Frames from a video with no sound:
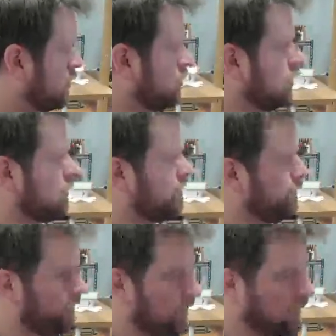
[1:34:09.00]
Cool.
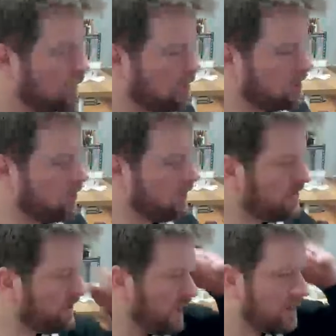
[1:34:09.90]
So
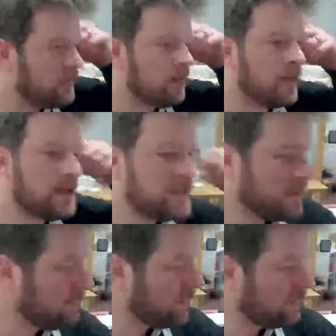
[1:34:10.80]
with that, the last thing
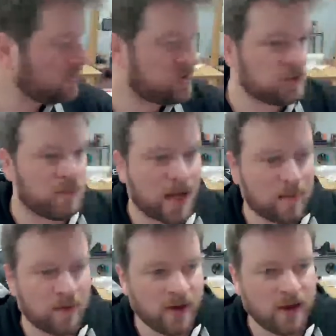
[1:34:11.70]
I'm going to do is just
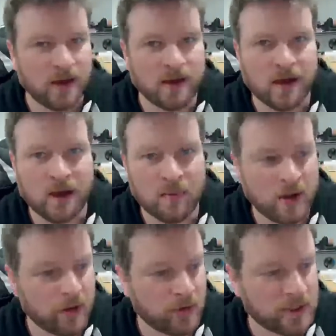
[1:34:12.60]
pop a
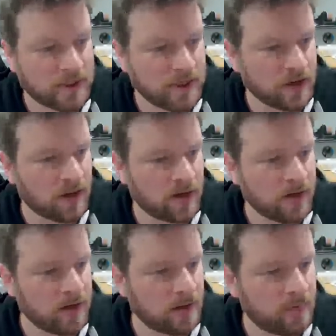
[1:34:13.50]
micro SD card in
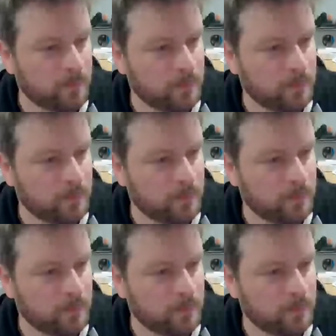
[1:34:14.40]
here.